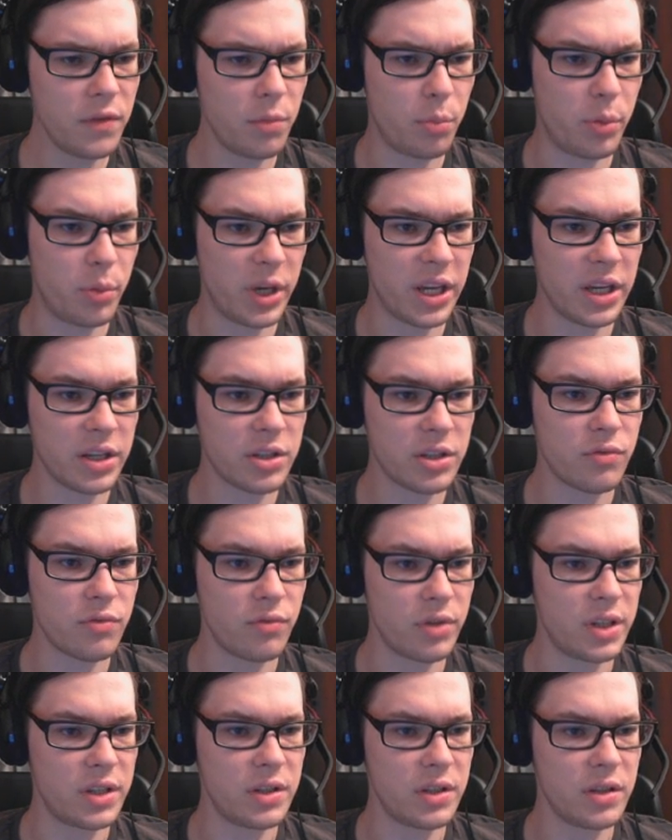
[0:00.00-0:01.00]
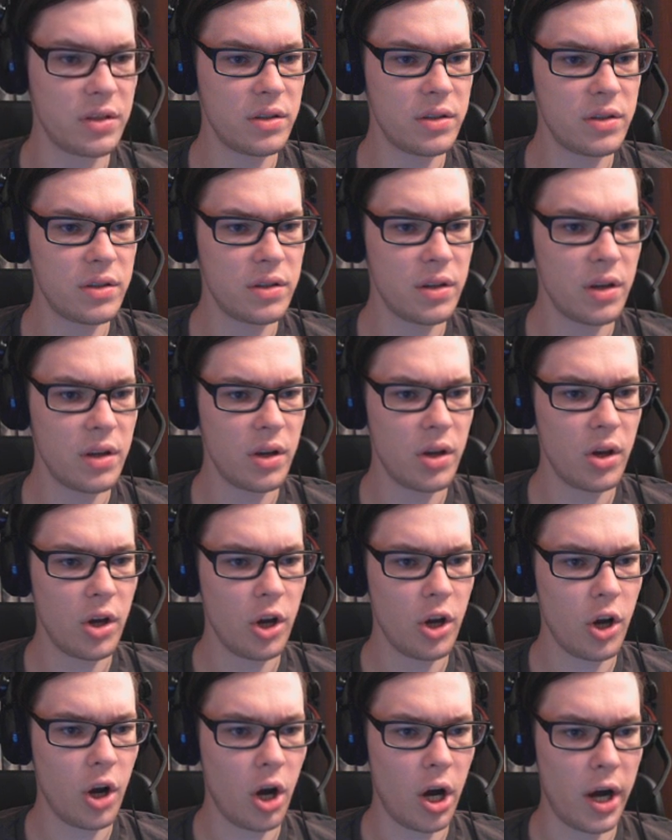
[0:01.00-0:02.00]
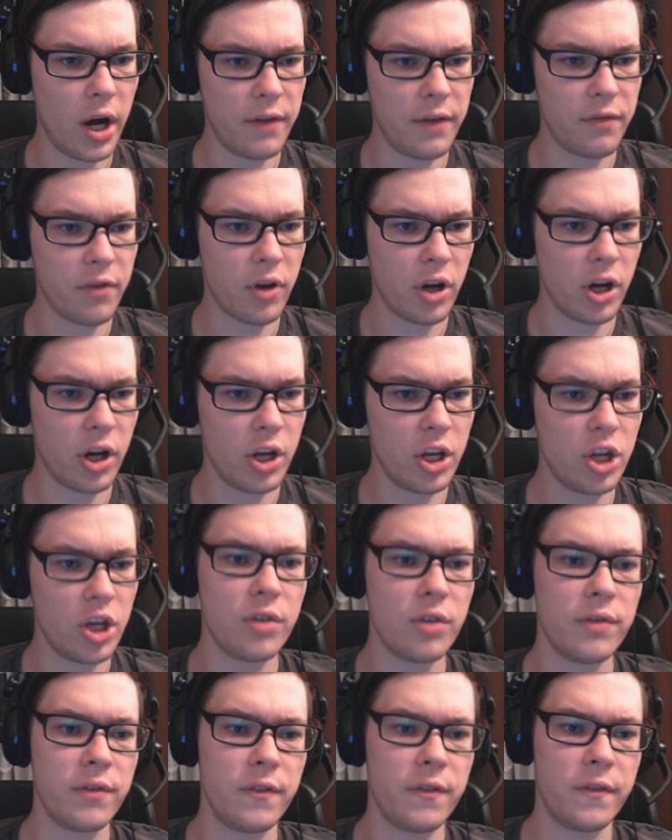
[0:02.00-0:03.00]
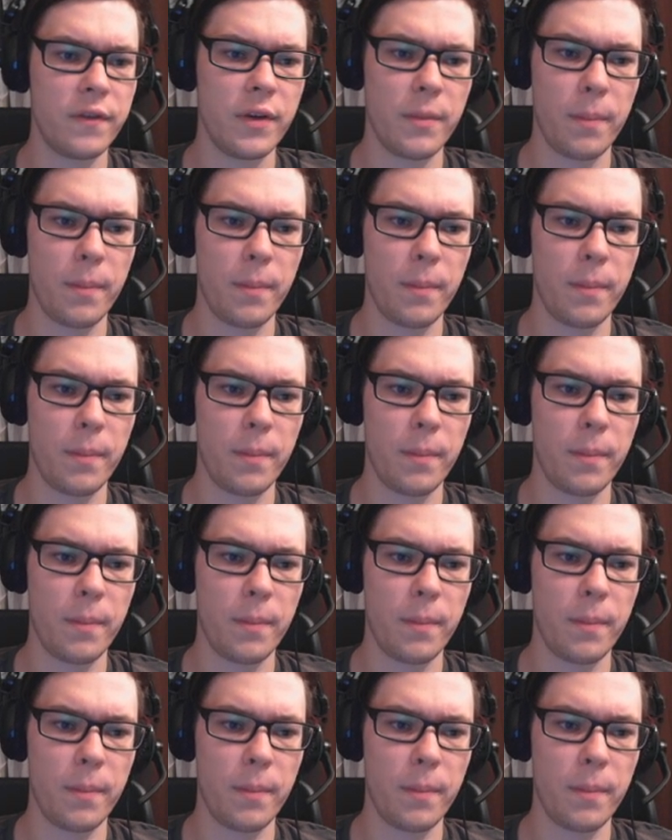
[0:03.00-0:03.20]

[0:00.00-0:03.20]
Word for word: the biggest reasons I've kind of